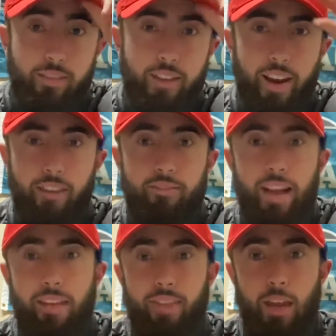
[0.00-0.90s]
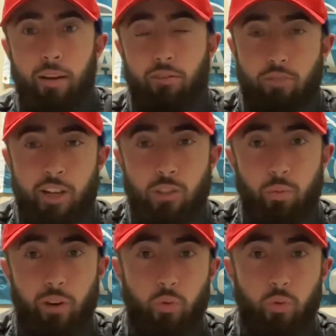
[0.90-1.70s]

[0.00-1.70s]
again last game against Rangers, but it